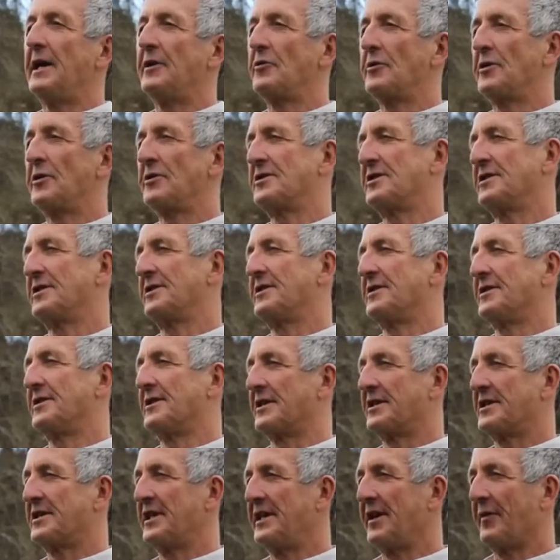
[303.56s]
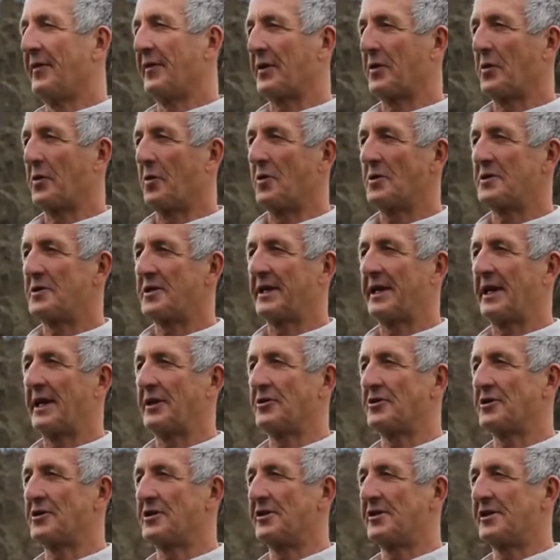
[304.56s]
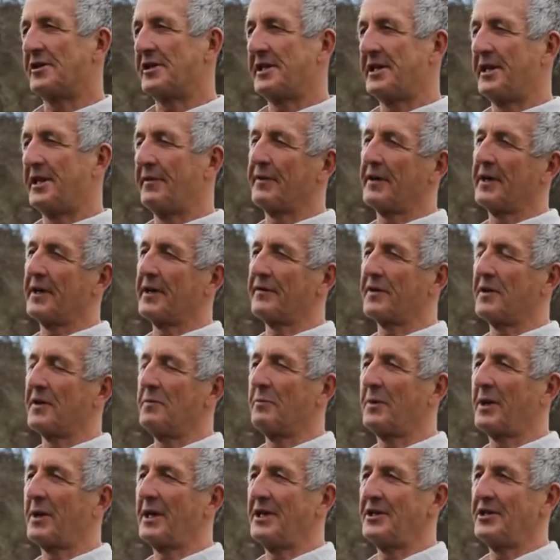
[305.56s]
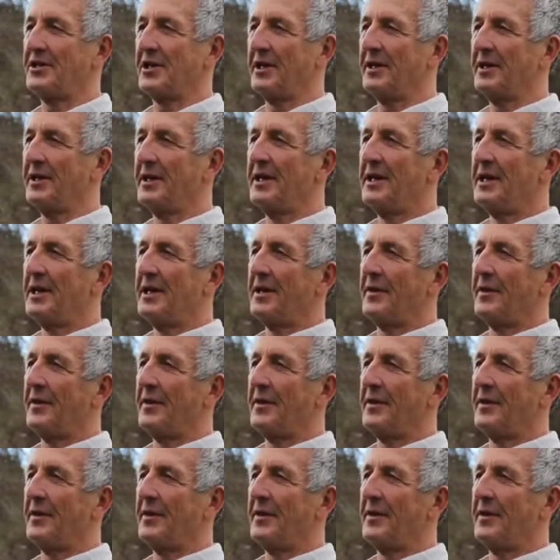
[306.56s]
In order to succeed in the course, you get your certificate of completion.